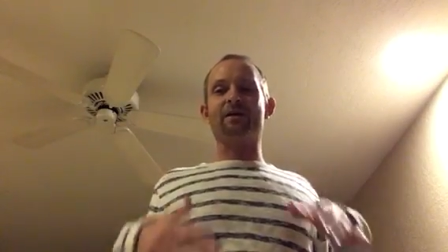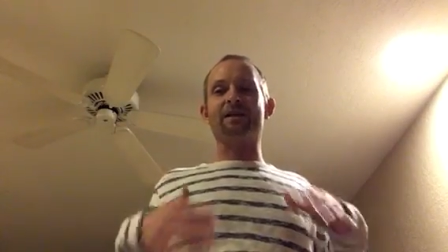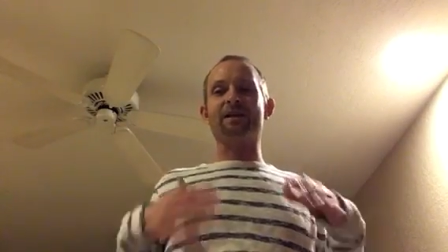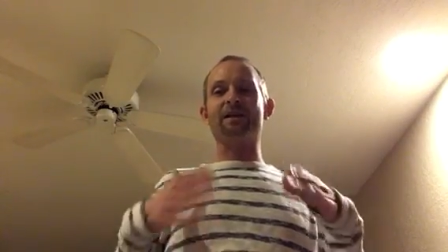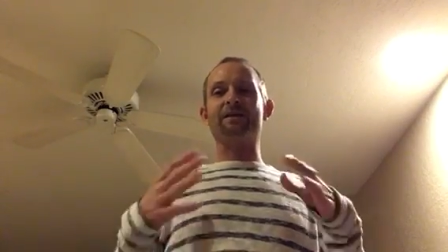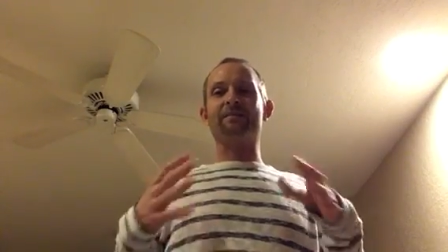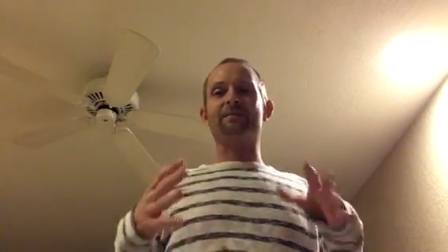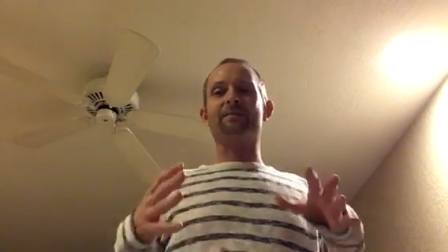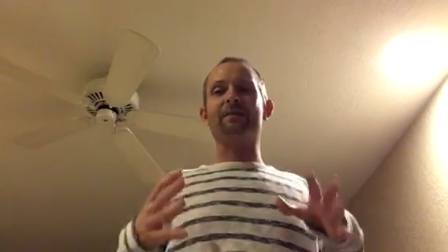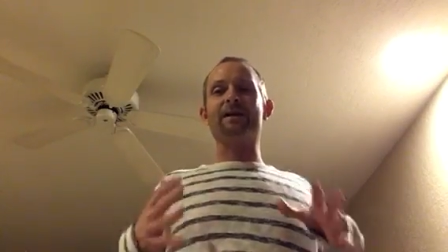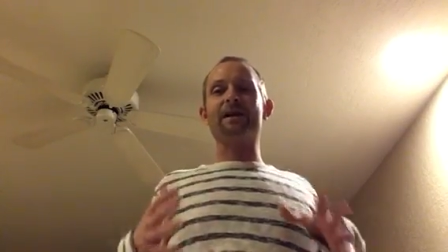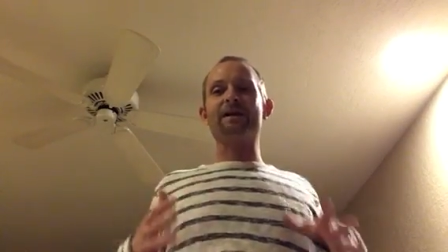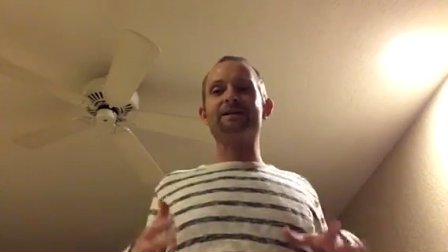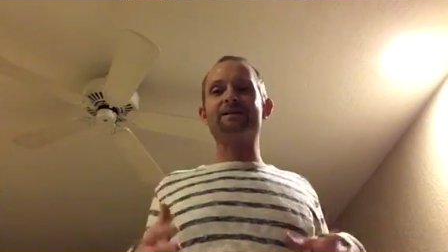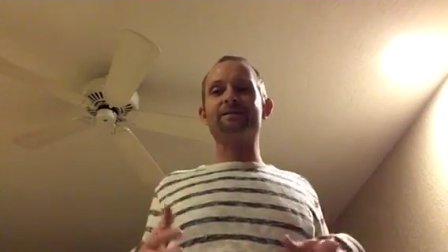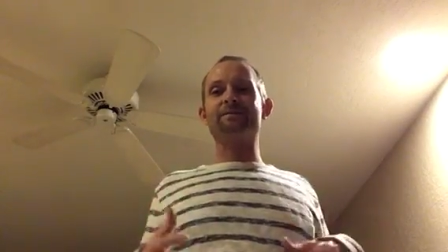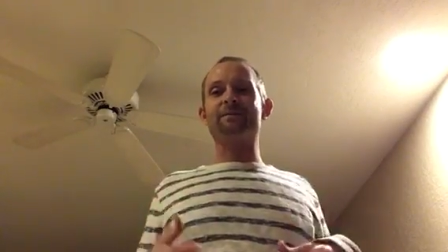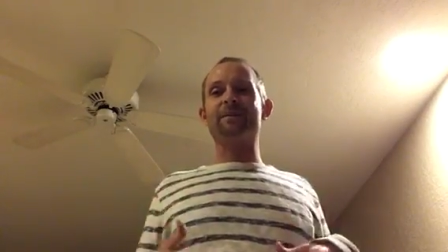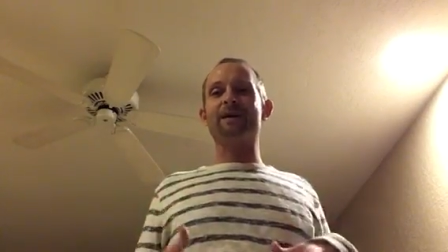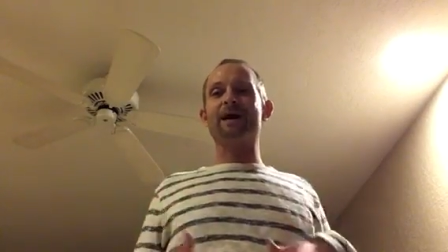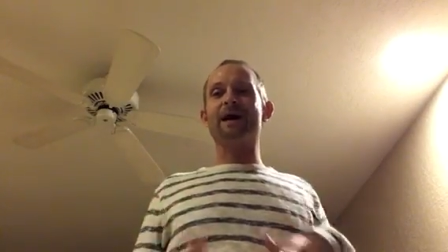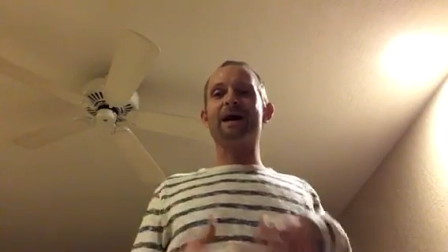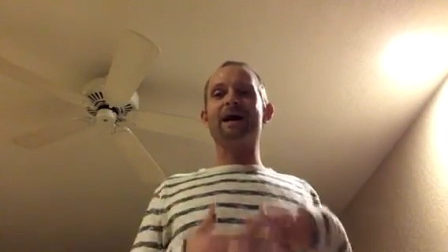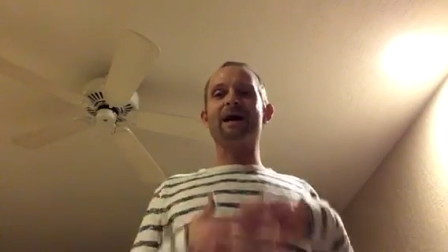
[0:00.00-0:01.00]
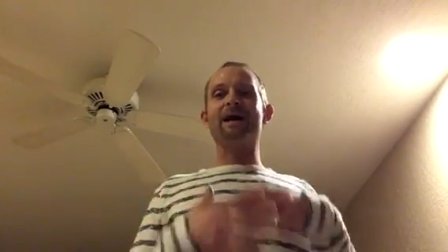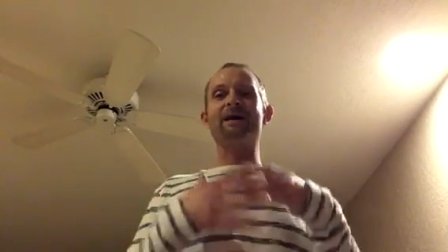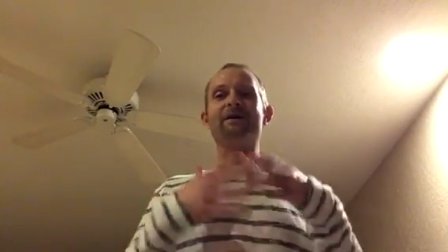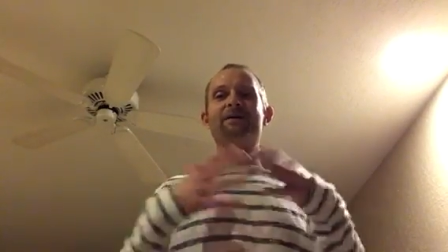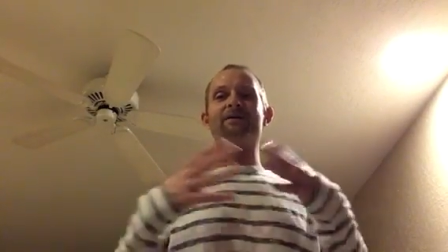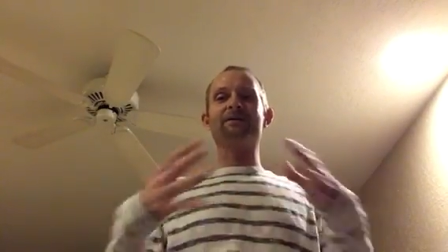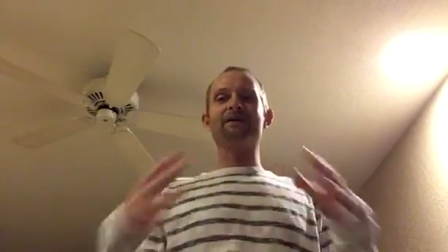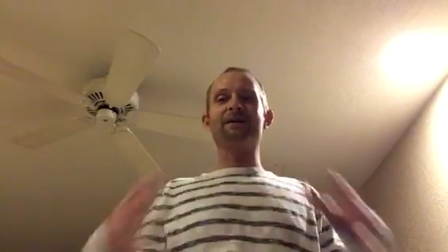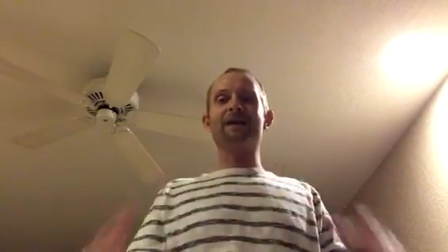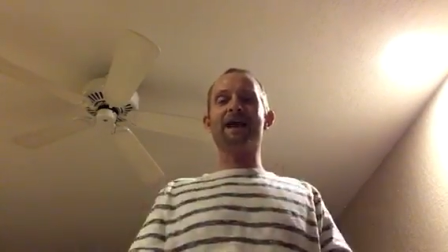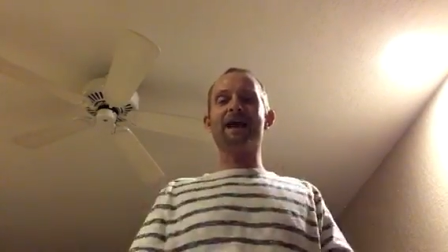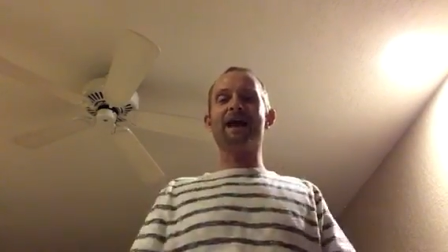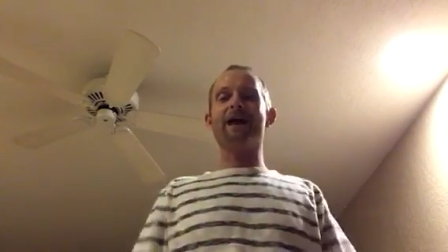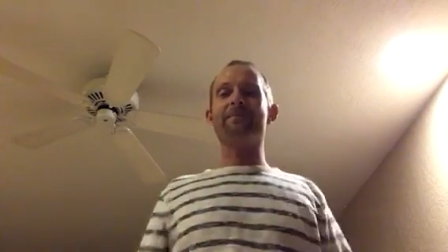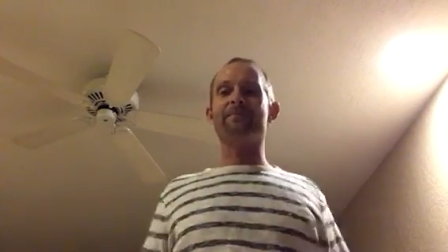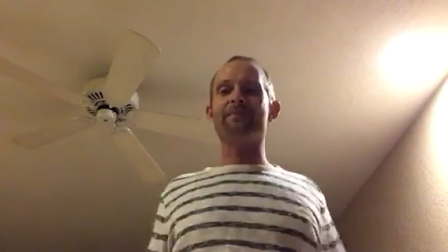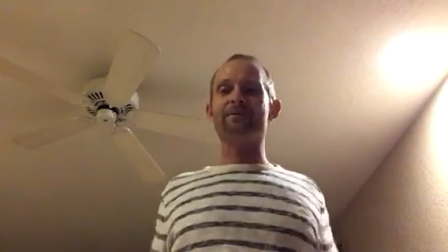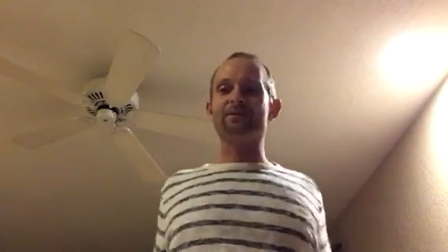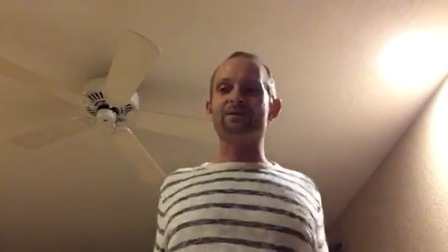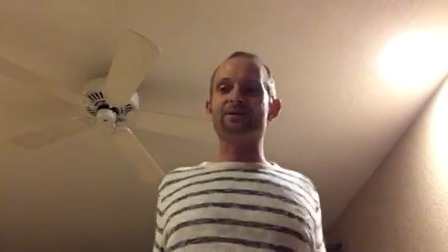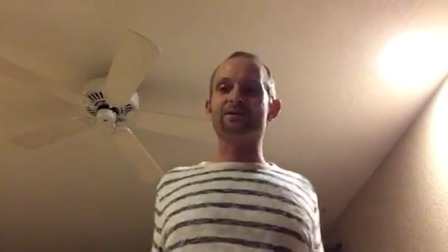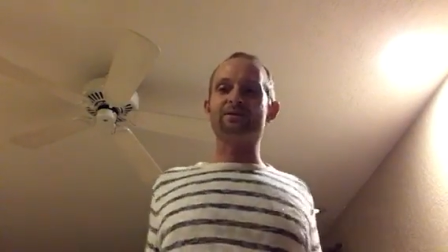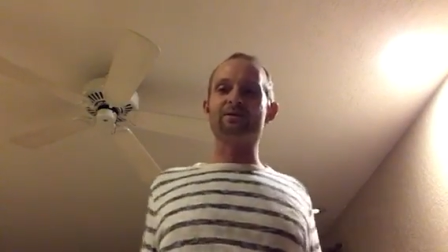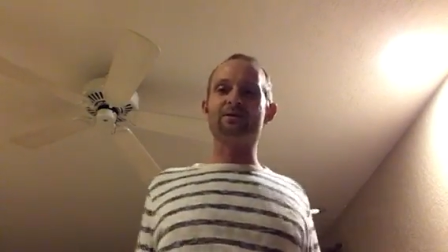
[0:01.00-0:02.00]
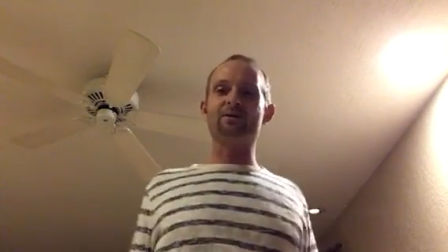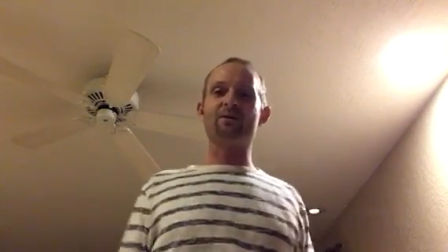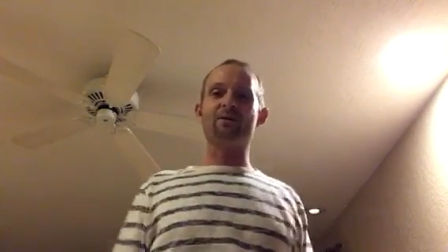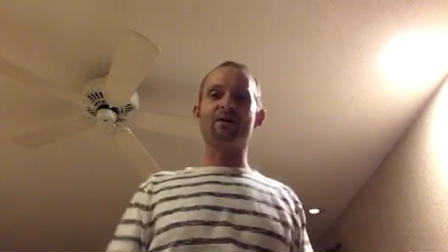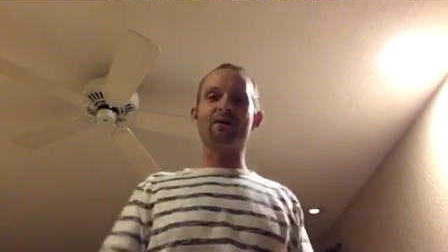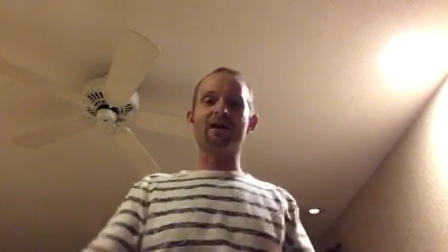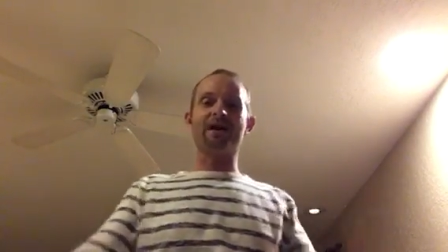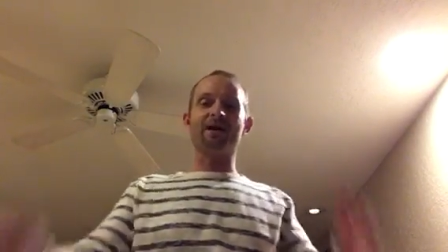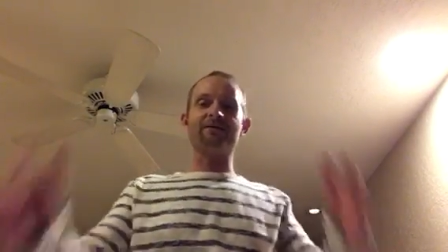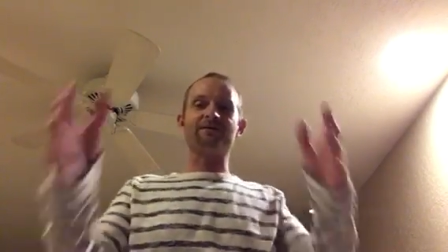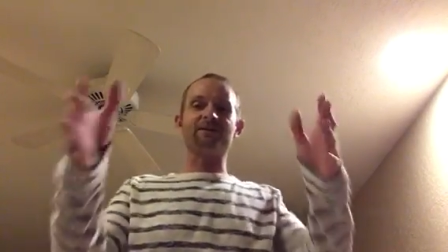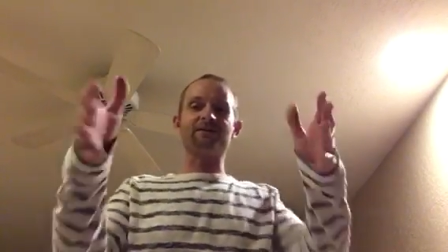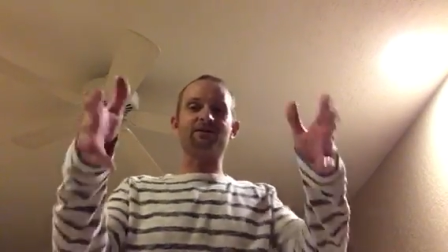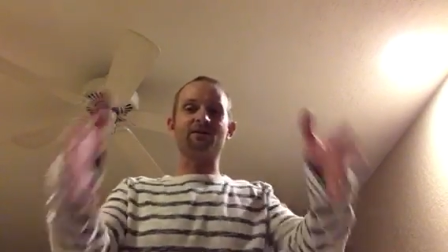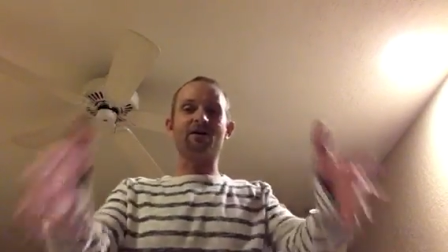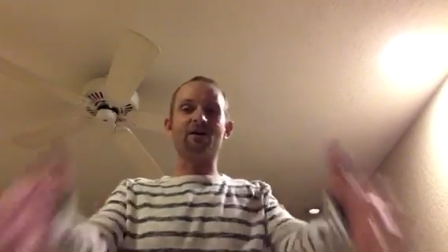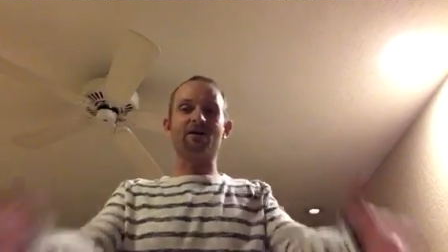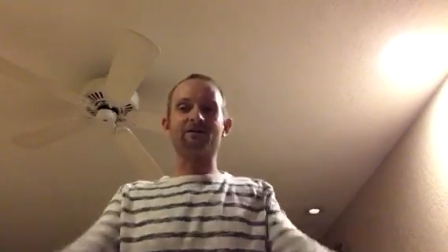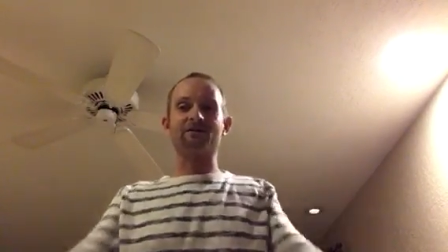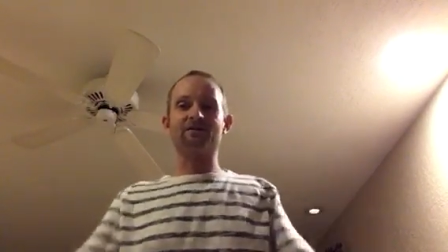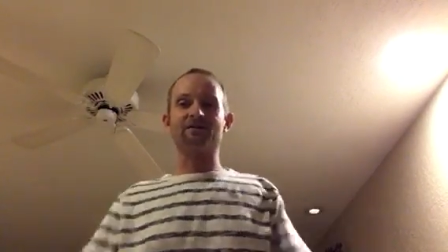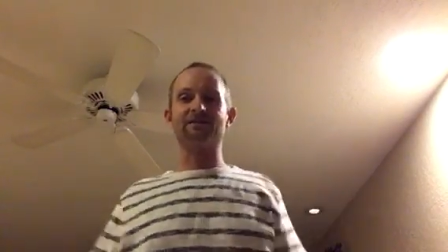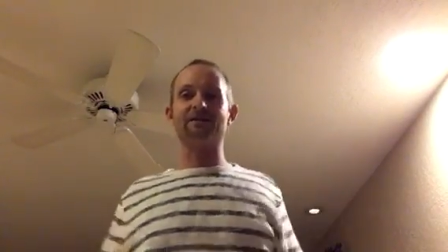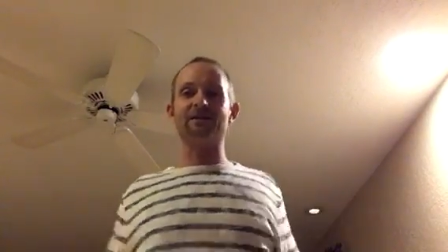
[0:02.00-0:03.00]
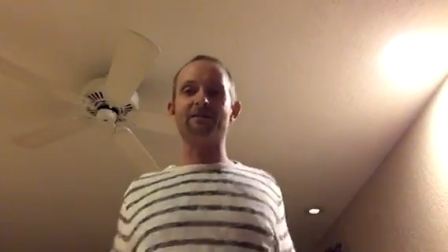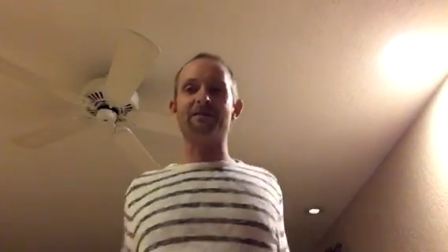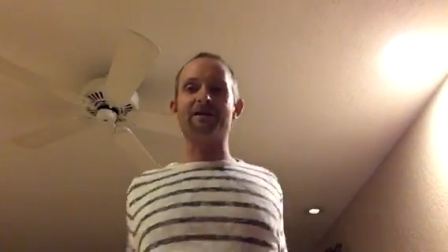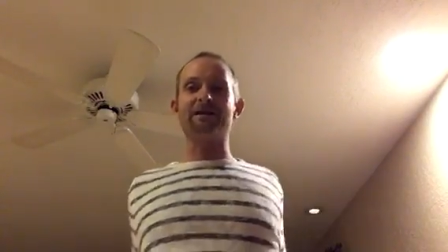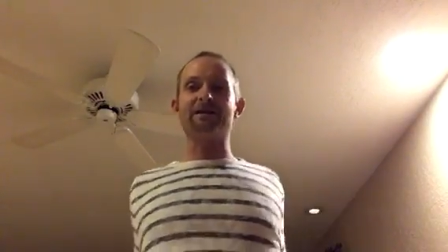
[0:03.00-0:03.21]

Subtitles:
like, Best Buy or the Apple Store and I have to talk to some